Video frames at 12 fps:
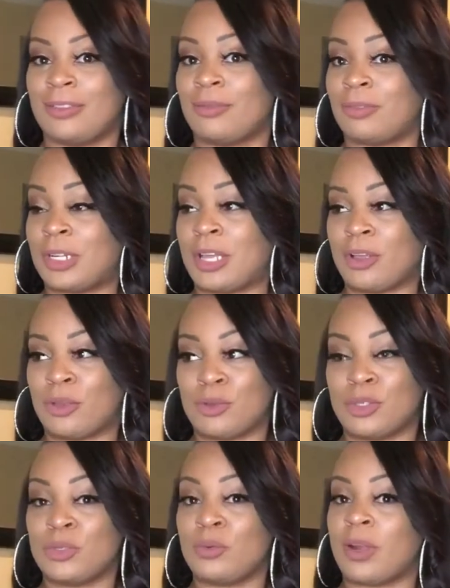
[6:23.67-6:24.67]
for
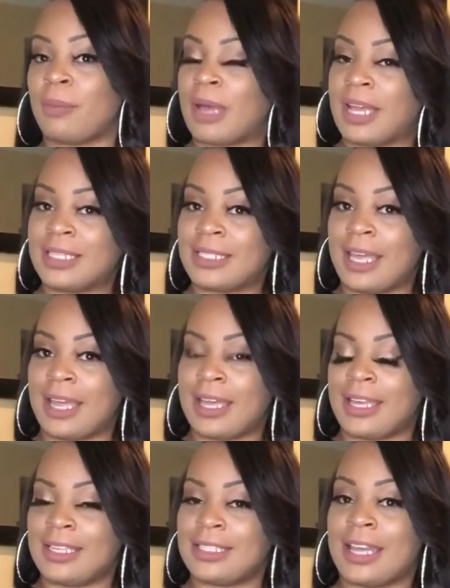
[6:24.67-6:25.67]
those who are my
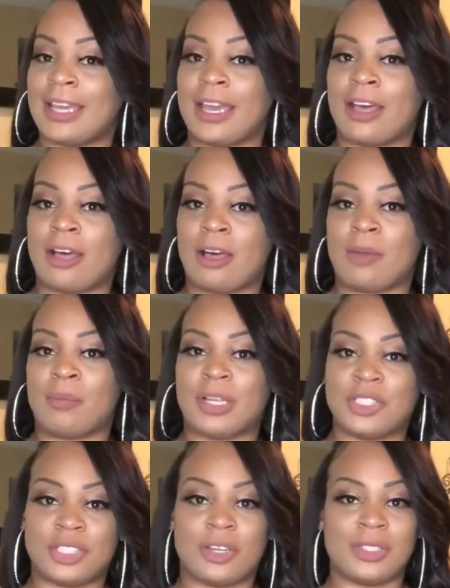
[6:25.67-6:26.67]
size, I got all my
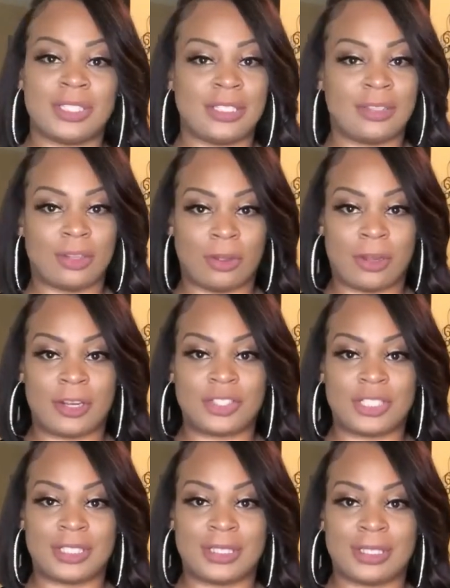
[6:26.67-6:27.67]
shirts in
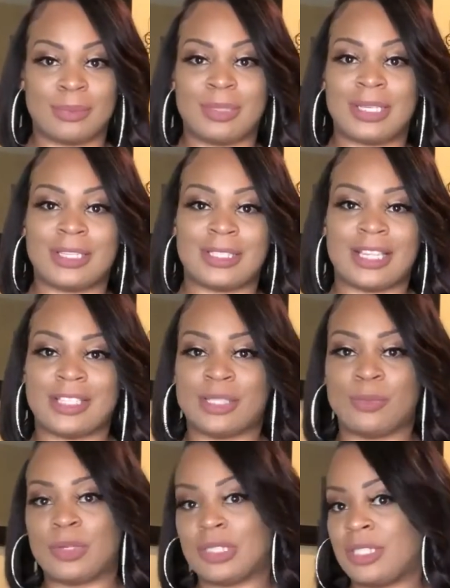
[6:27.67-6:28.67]
larges because I just
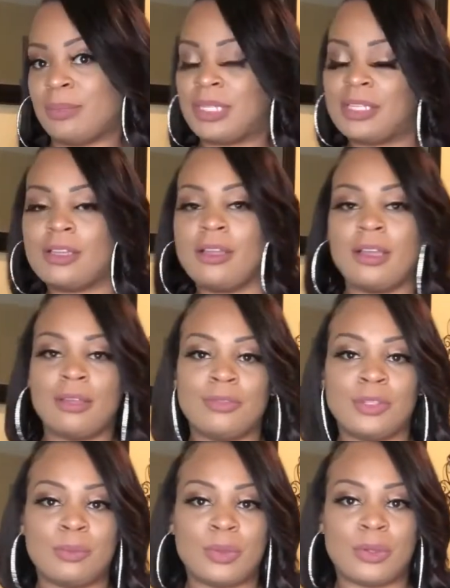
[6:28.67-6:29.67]
want to be
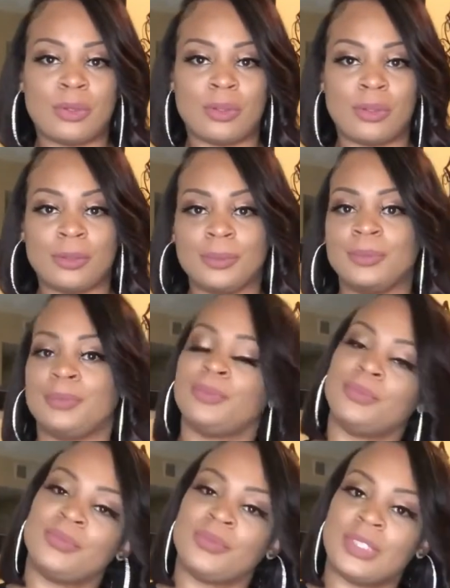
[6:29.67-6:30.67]
comfortable.
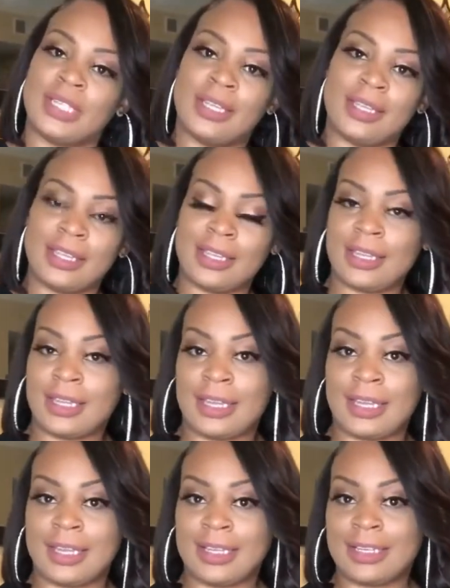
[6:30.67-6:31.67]

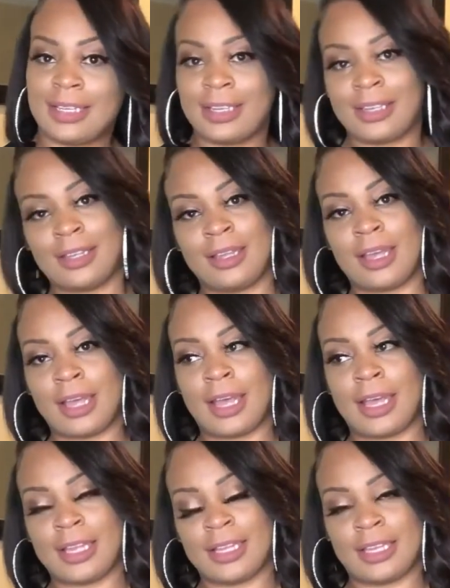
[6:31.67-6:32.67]
And
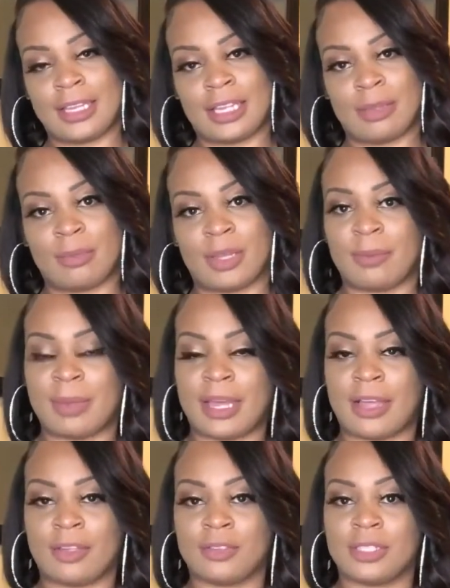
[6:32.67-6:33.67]
I am
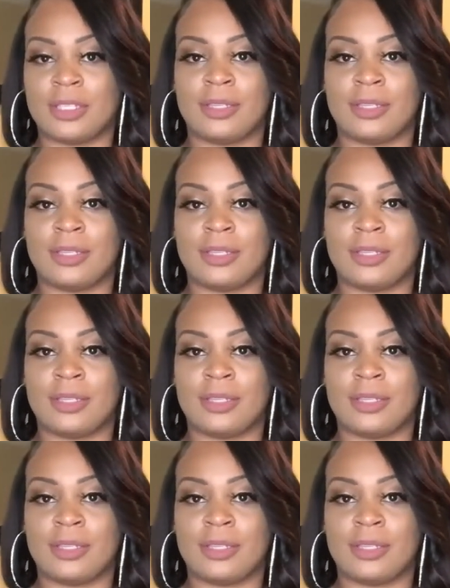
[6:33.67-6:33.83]
about